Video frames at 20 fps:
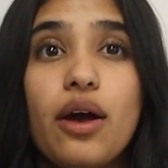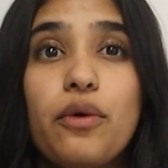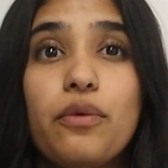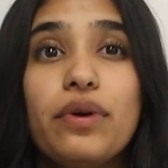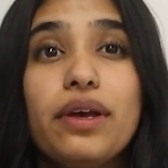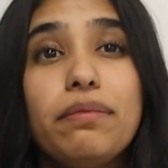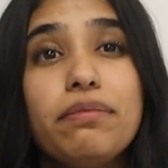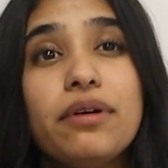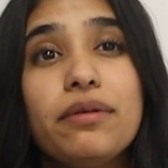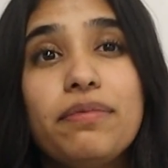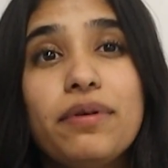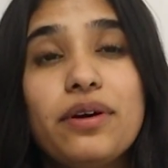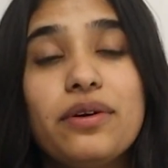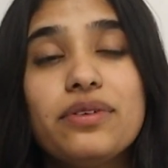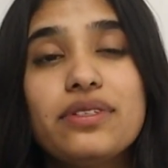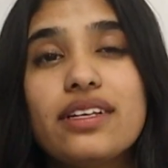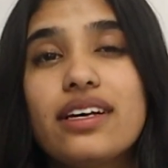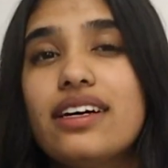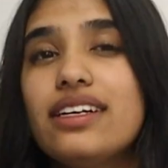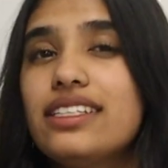We
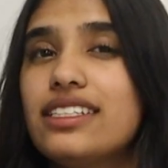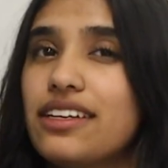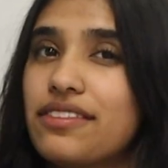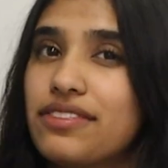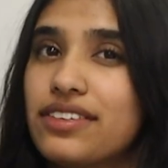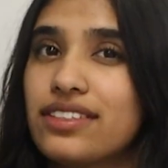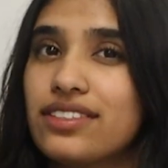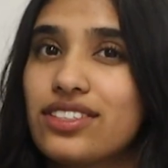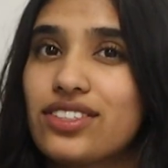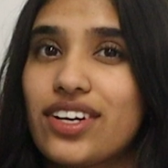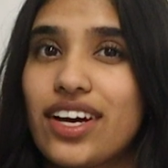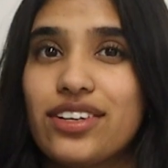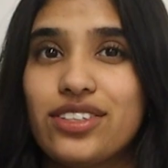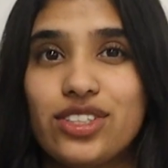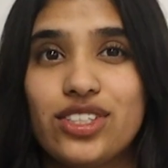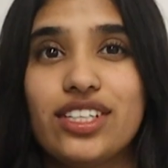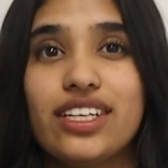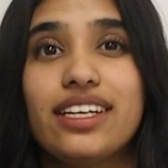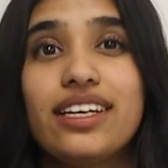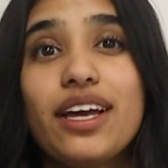propose a different
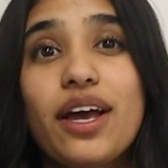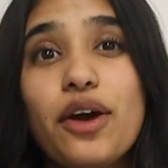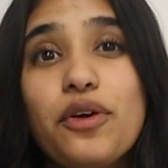strategy,